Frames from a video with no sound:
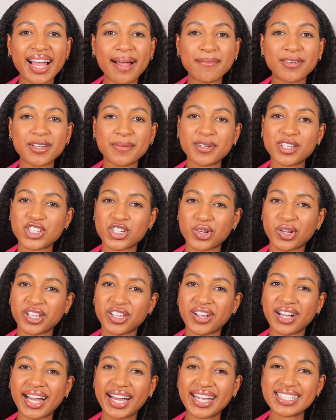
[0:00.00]
I'm going to be showing you
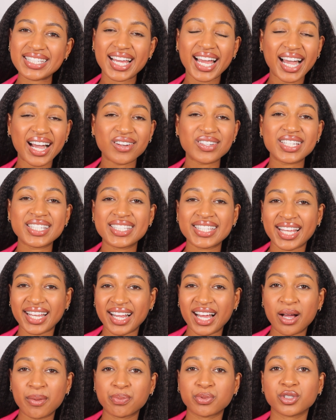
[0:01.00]
guys how to set
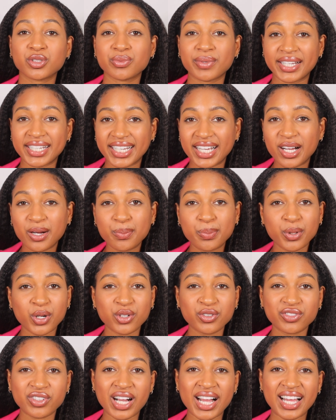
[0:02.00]
up your ReadyHubb
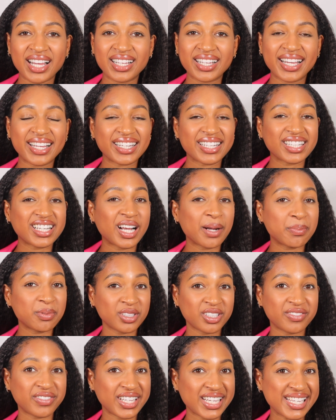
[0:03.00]
profile in a couple
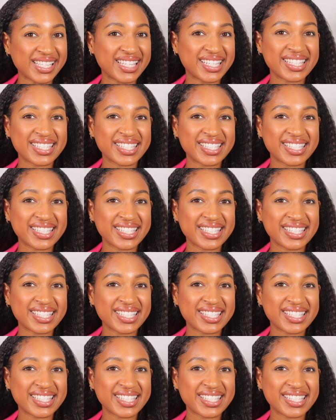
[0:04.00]
of easy